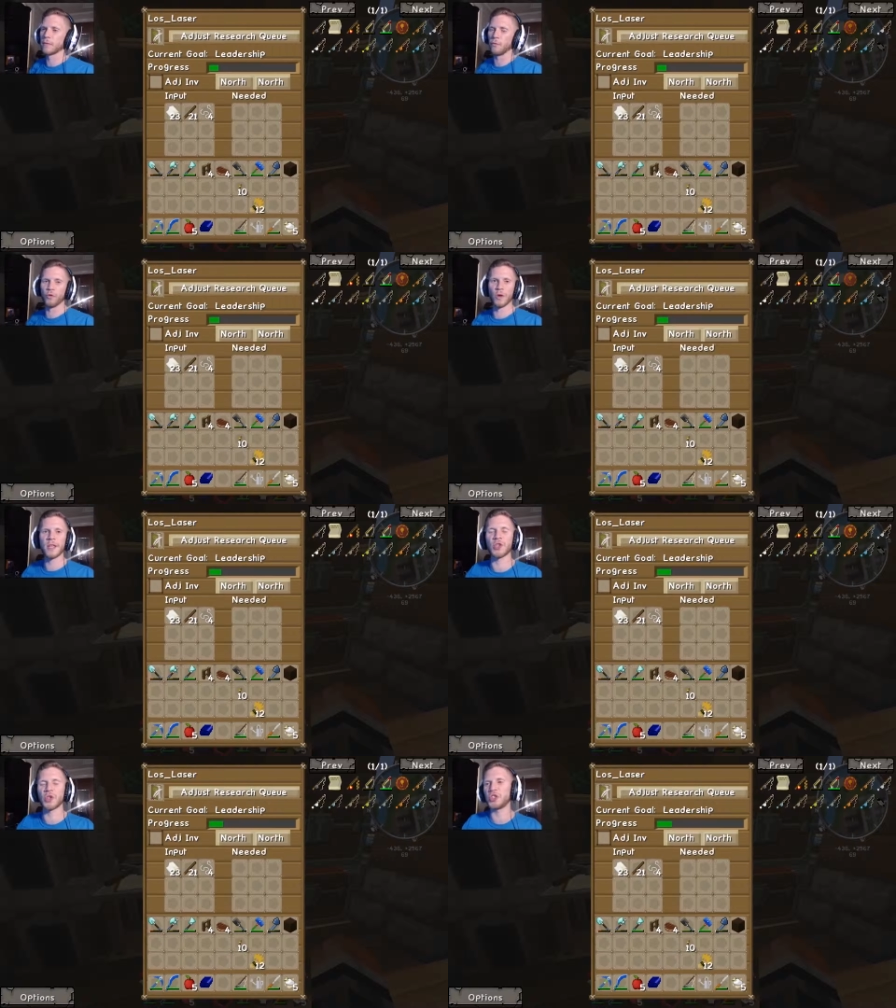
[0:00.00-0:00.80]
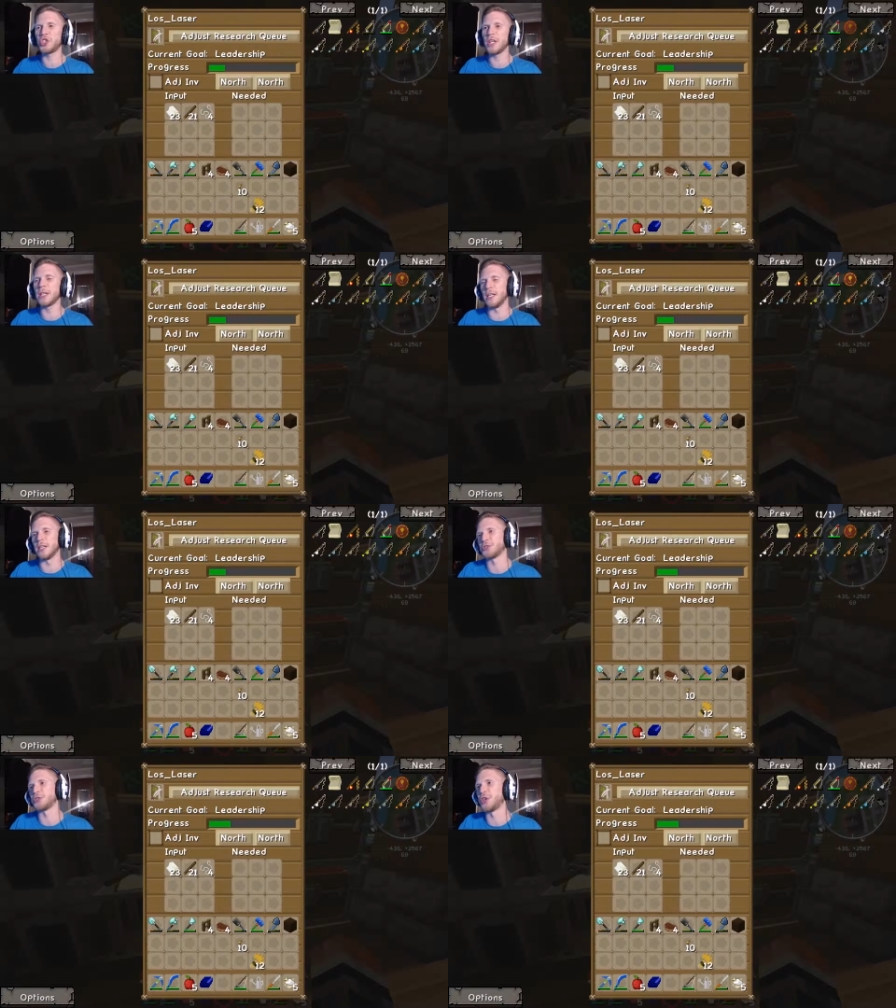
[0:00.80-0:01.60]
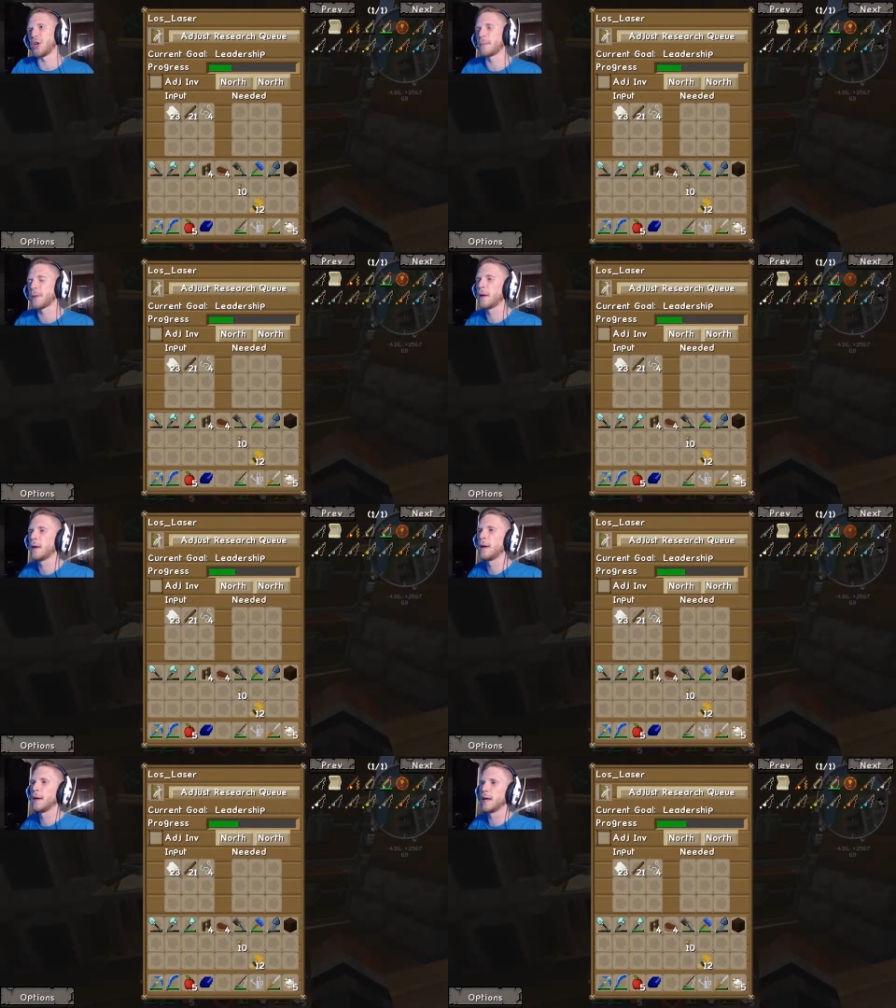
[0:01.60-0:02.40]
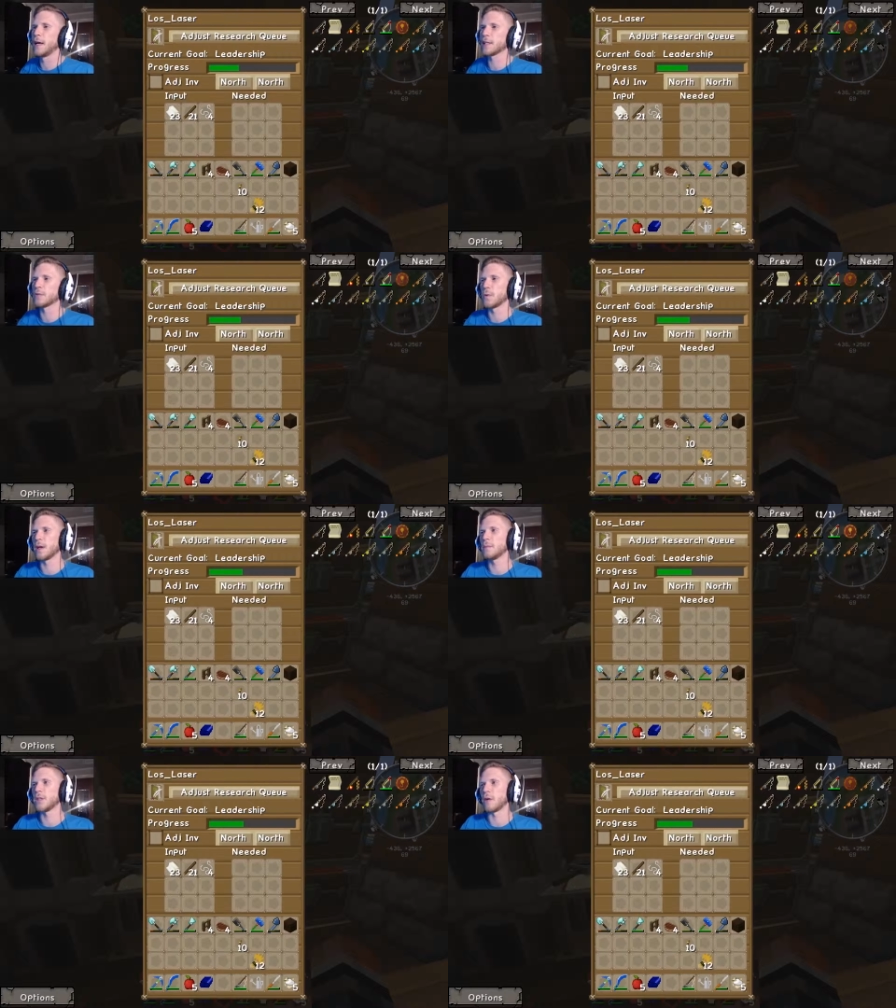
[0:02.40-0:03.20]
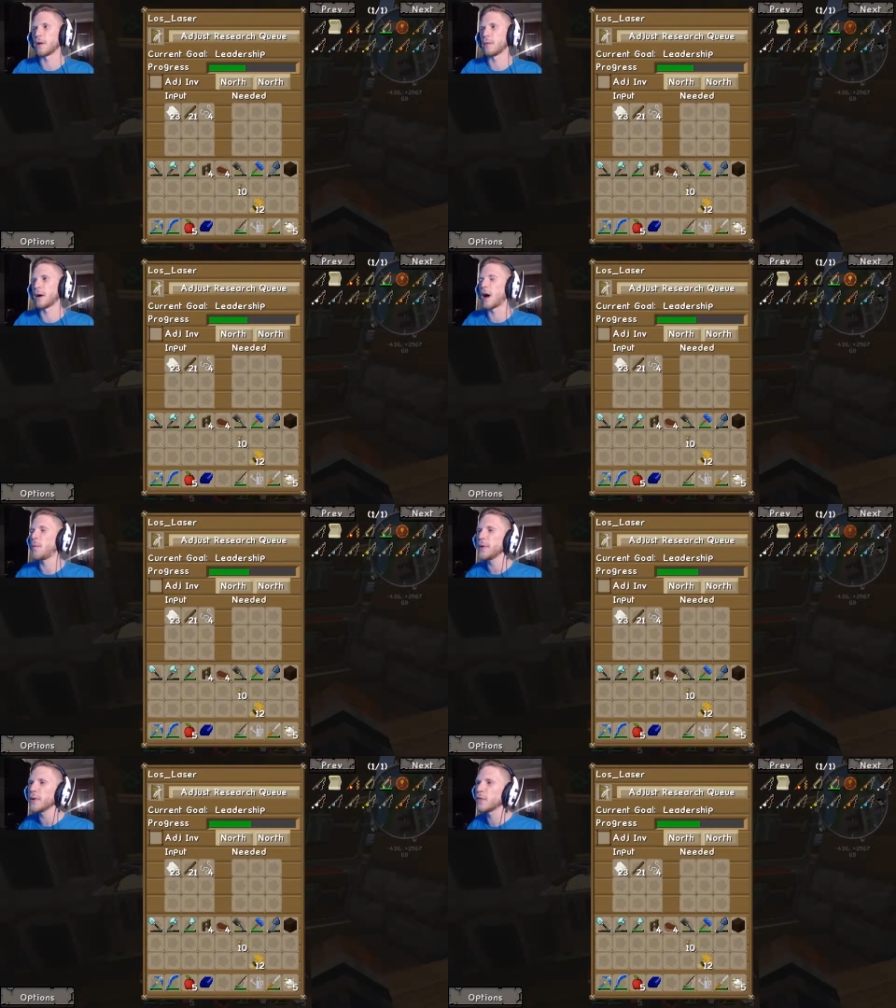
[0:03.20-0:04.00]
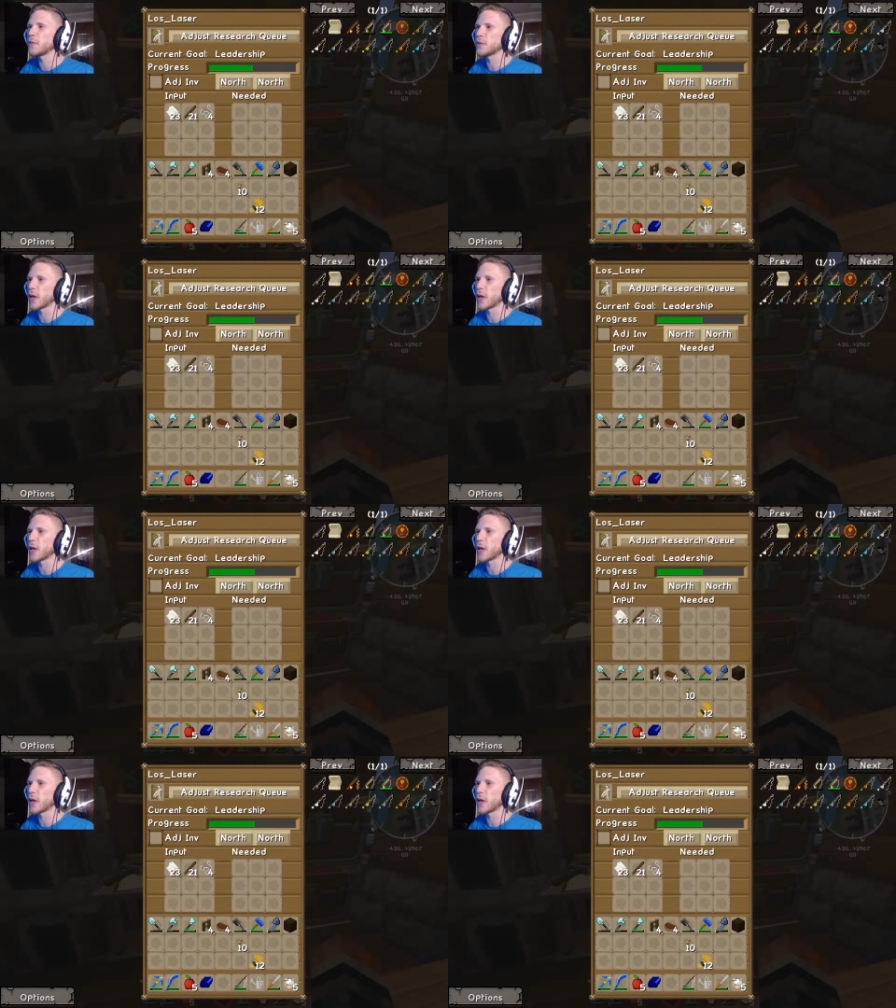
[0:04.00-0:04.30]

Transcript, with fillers: Researching leadership. That's what I'm talking about. I wonder if those